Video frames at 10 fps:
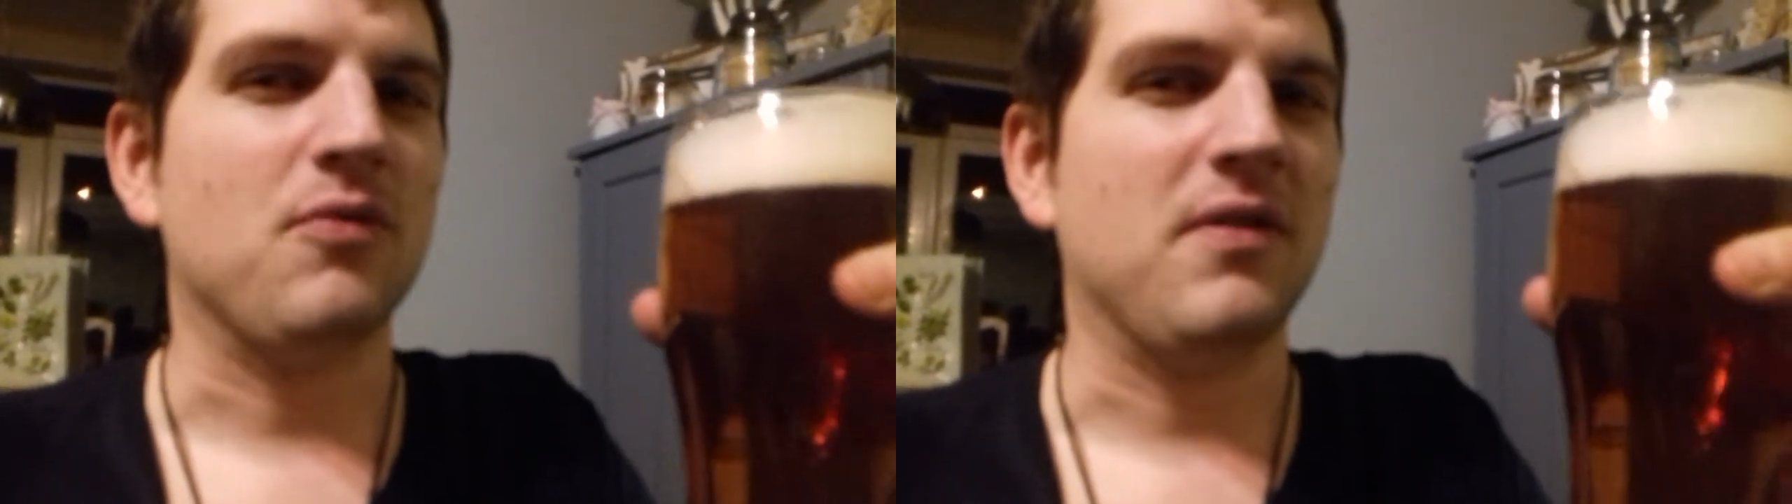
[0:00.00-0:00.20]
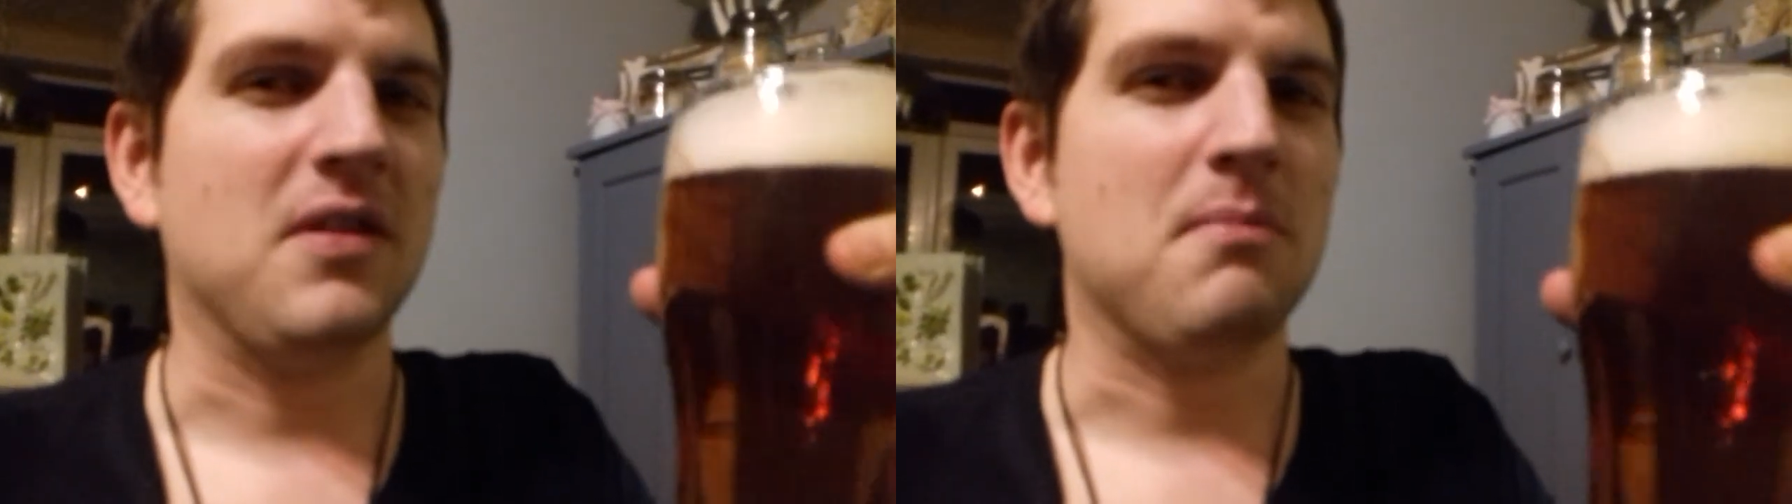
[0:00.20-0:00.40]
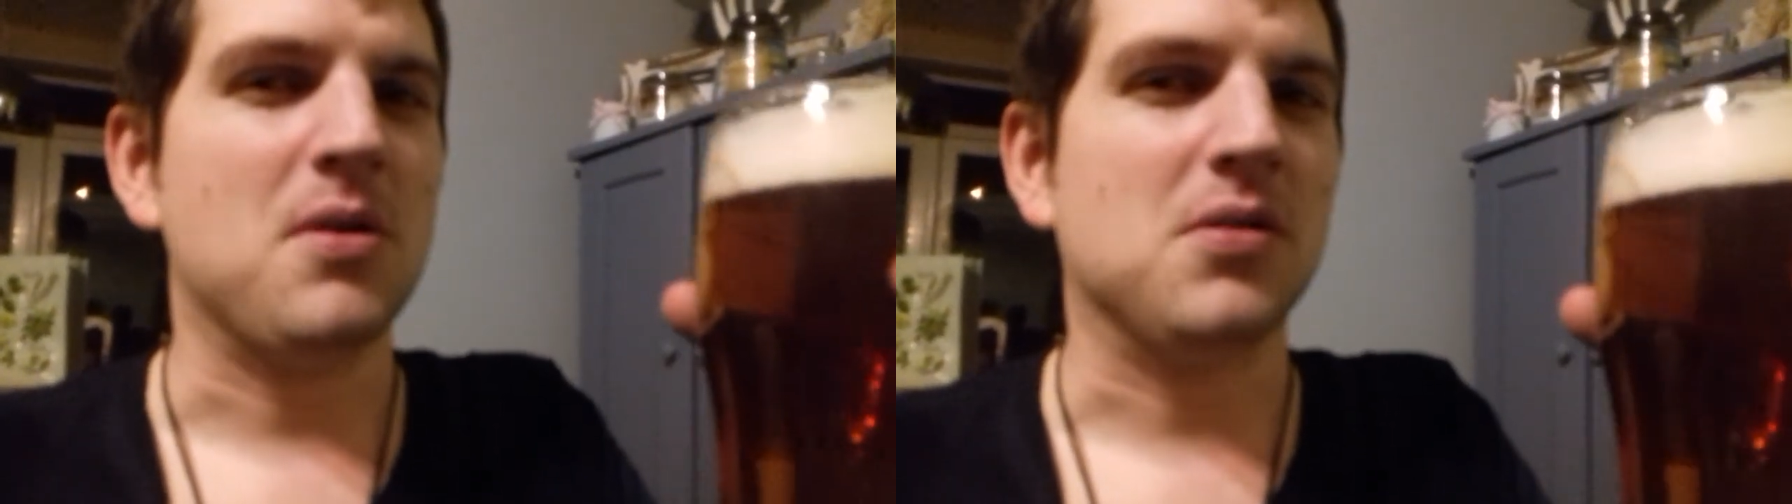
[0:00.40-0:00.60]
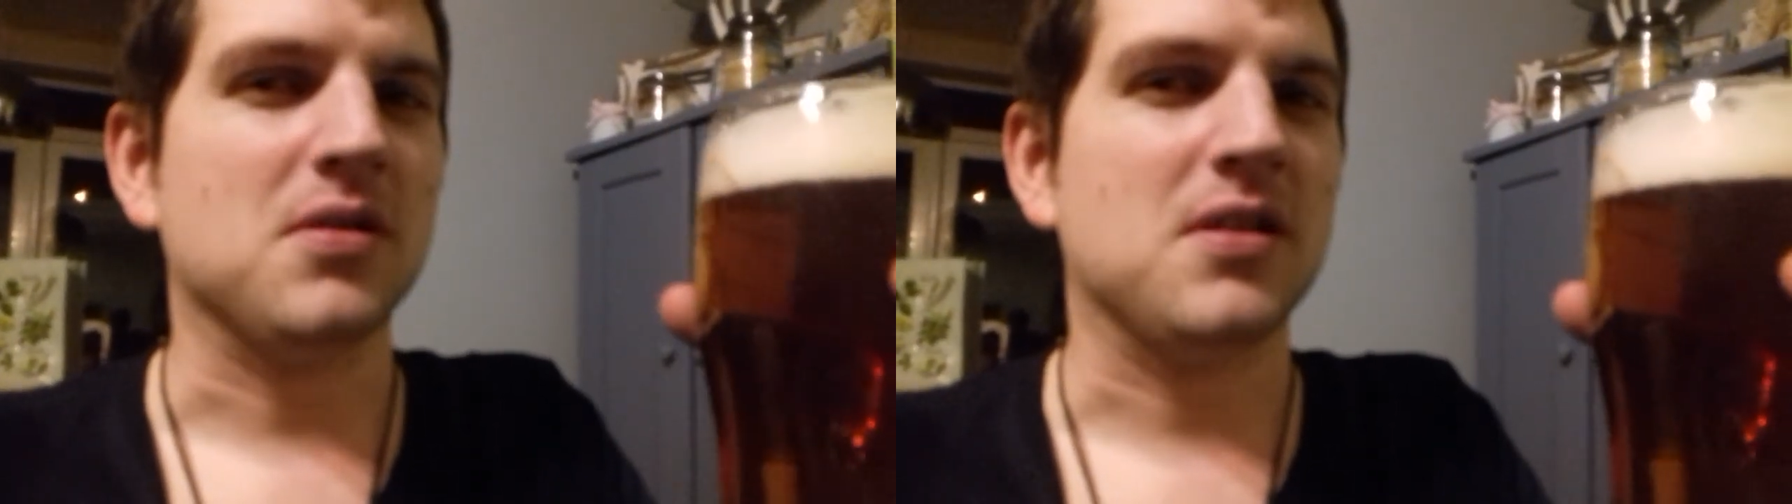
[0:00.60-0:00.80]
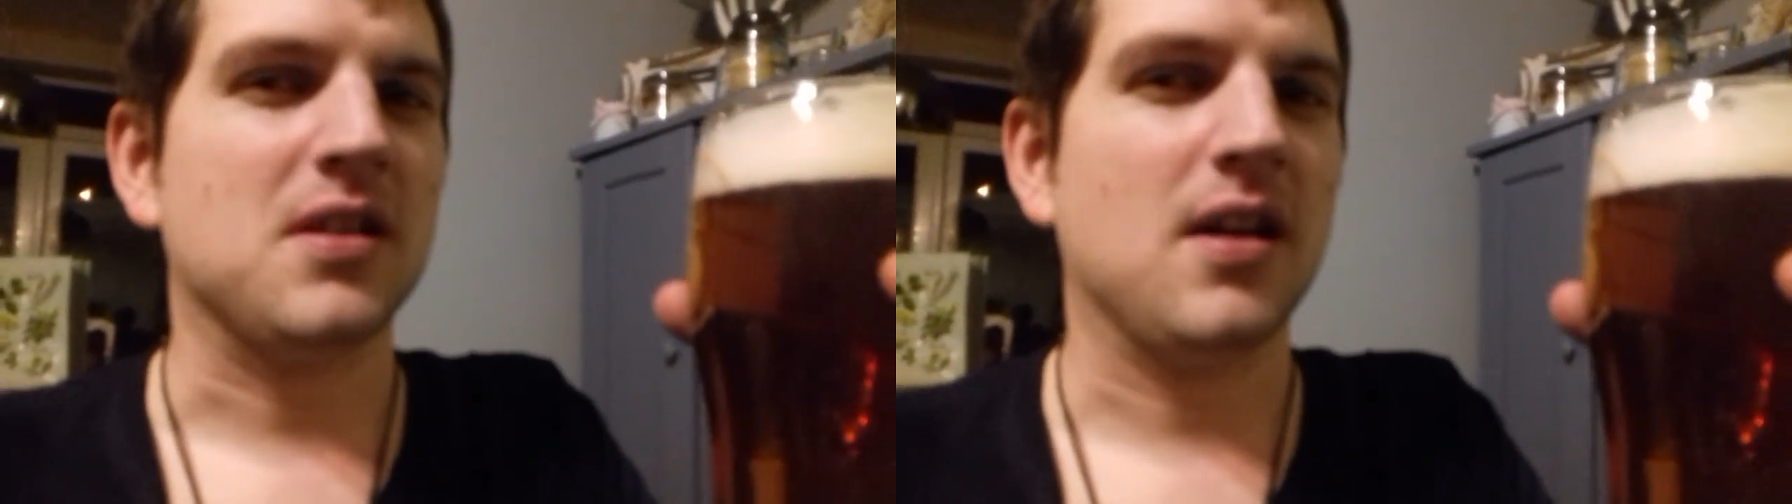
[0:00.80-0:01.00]
with the
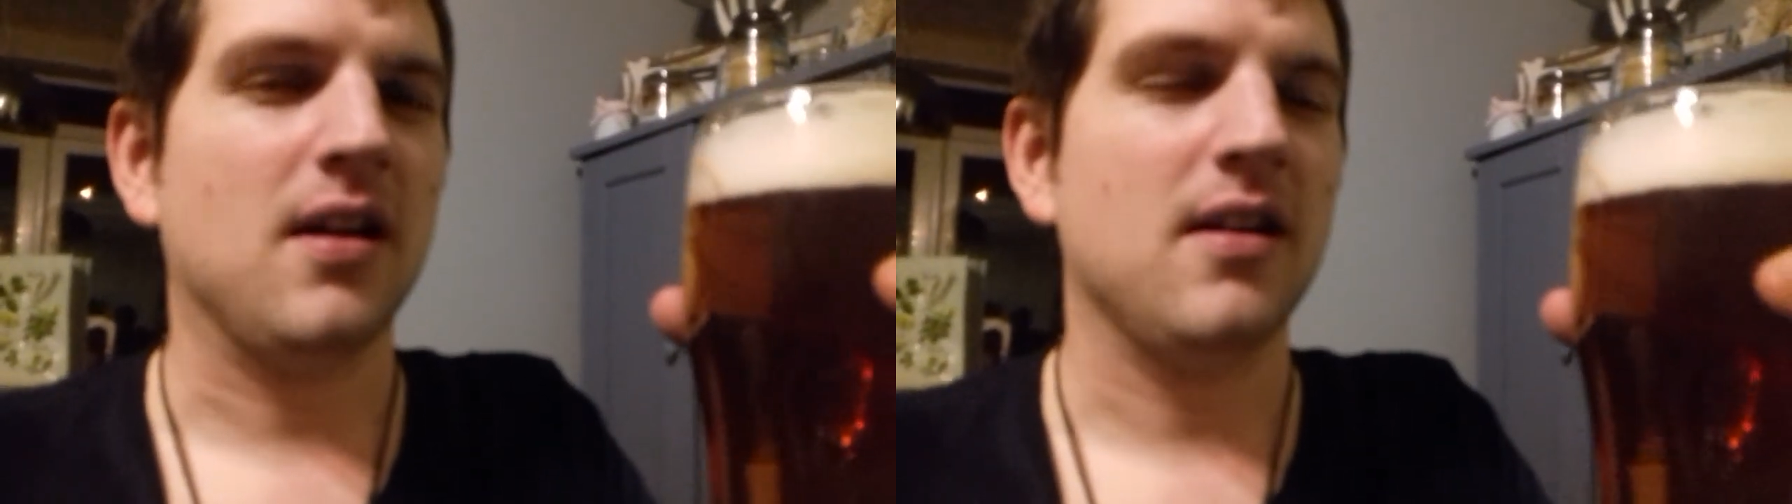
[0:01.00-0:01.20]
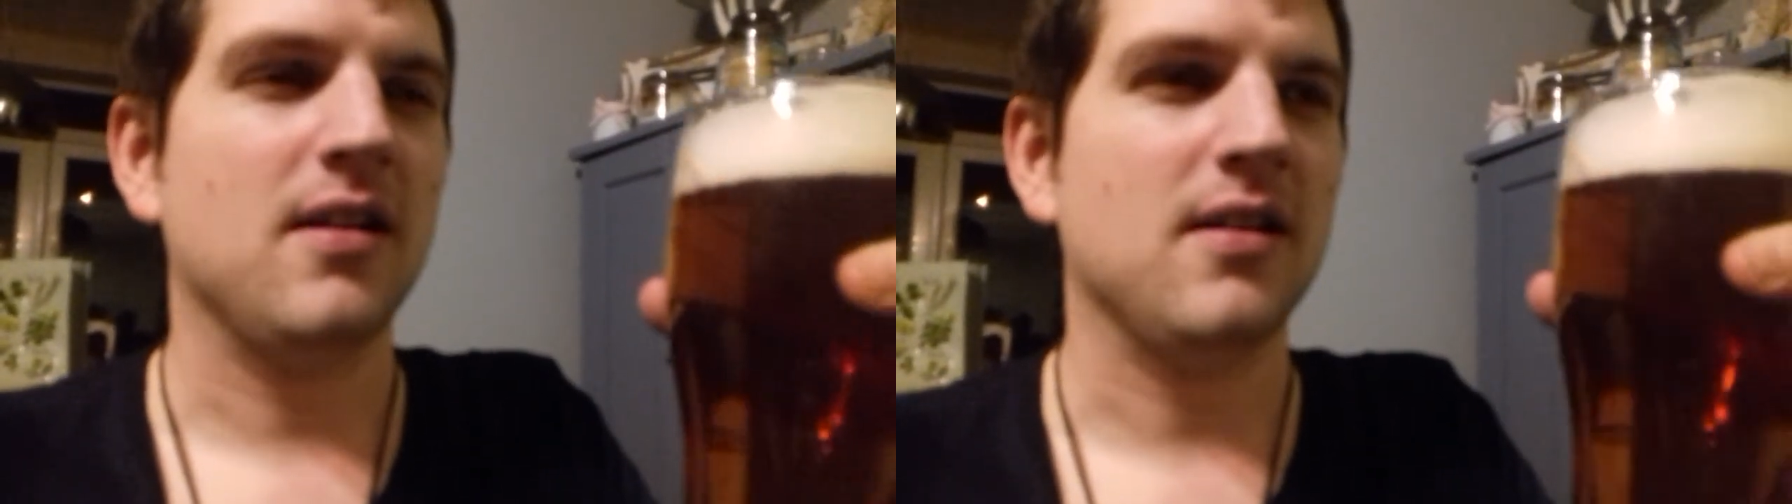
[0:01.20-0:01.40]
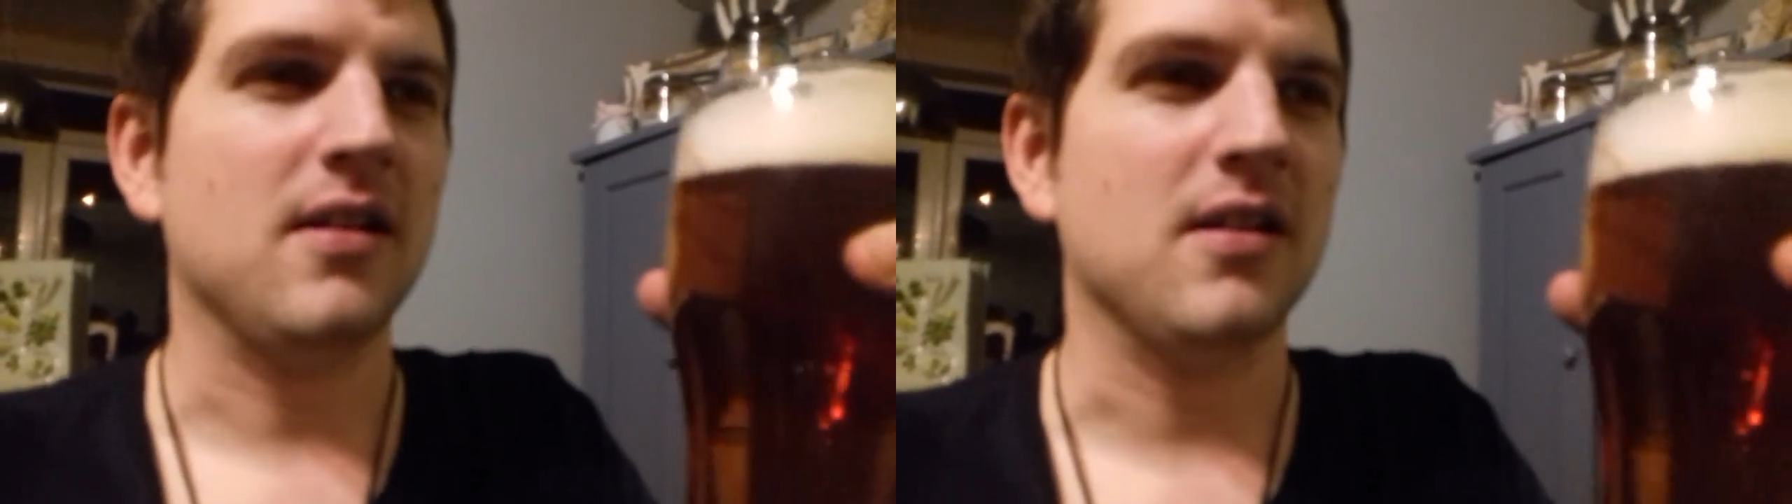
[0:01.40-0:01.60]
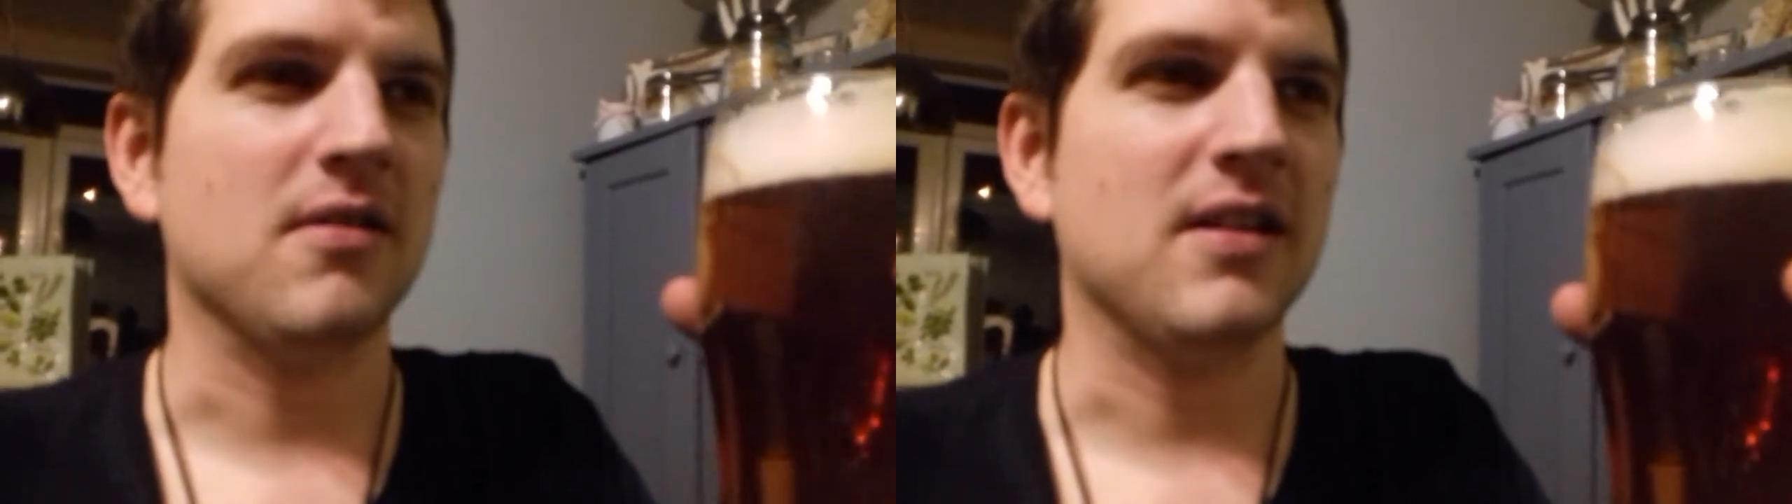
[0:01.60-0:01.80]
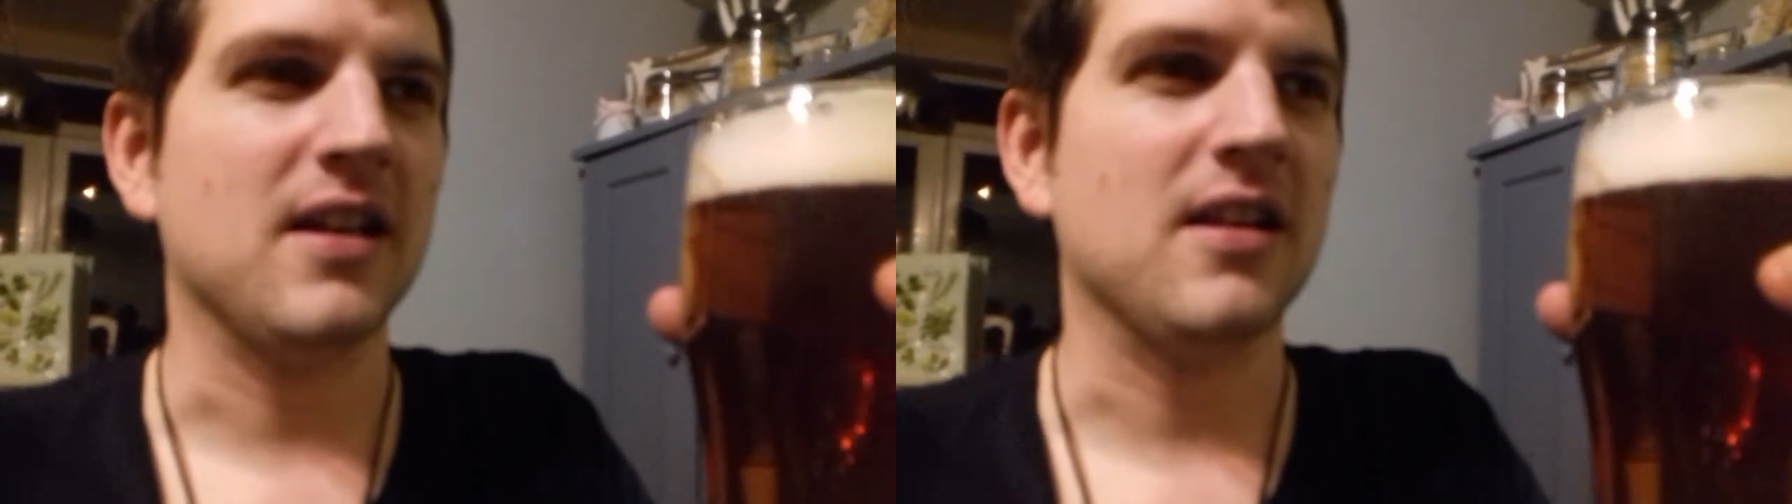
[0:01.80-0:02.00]
malts, you
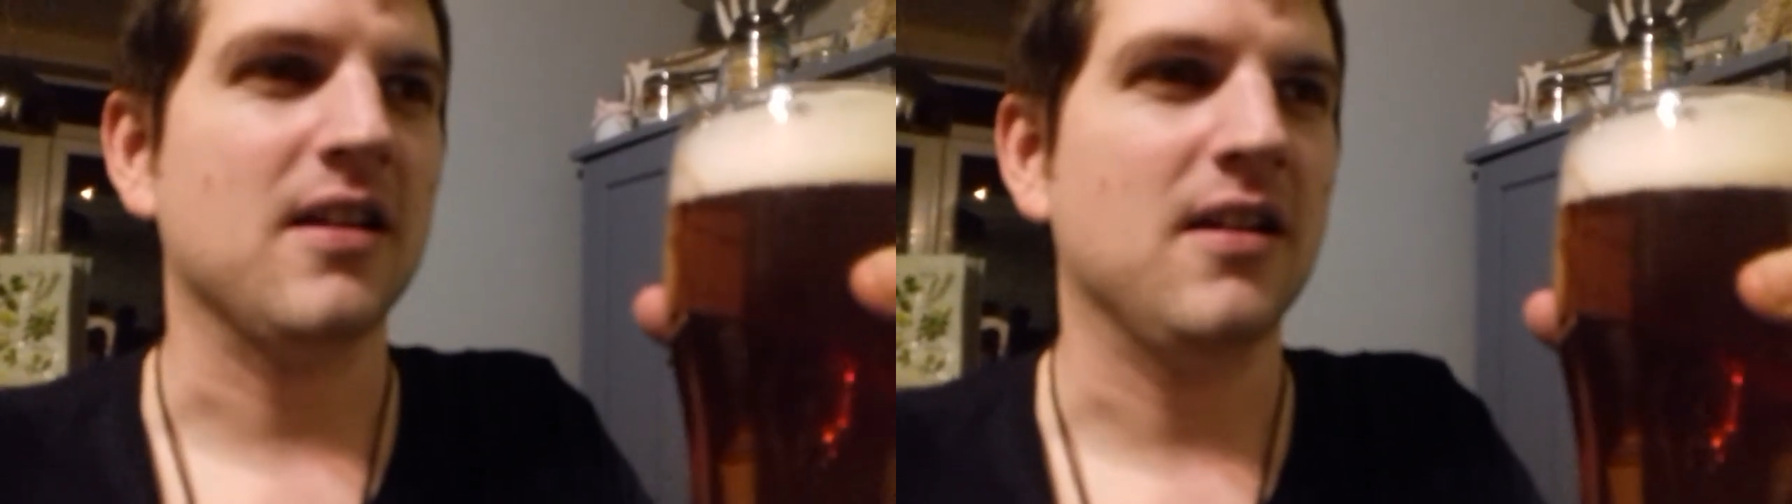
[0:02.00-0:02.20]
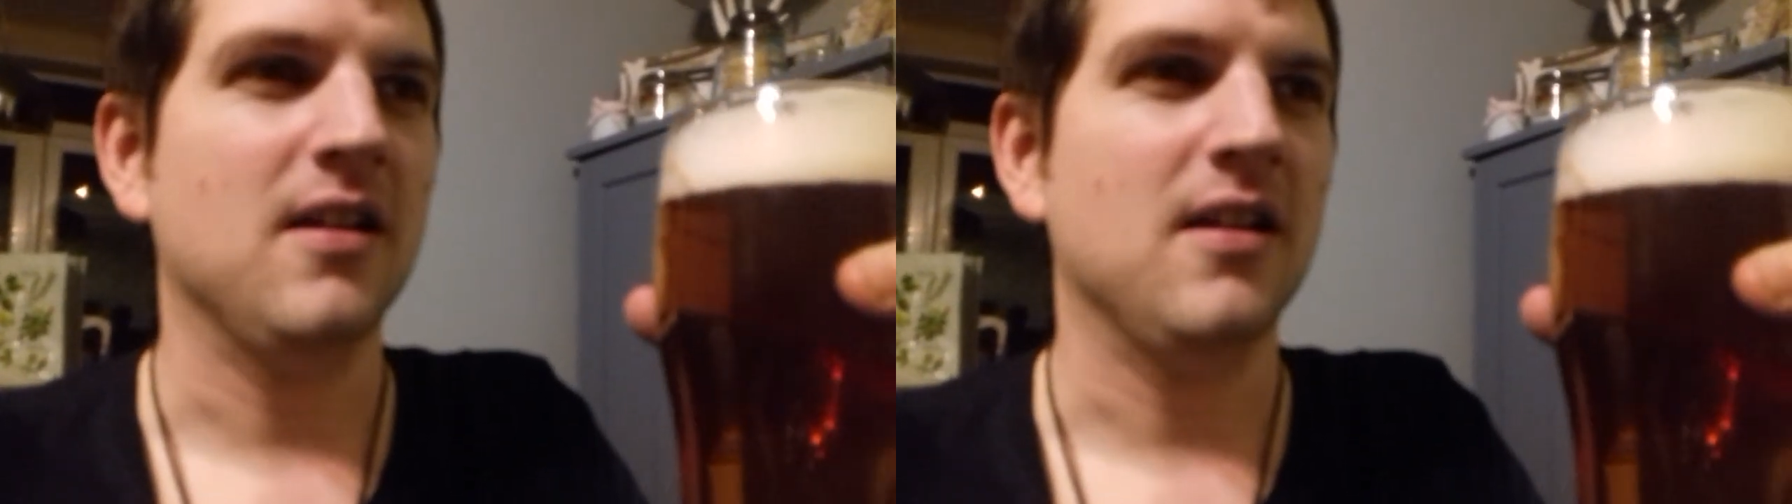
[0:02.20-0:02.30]
know, like the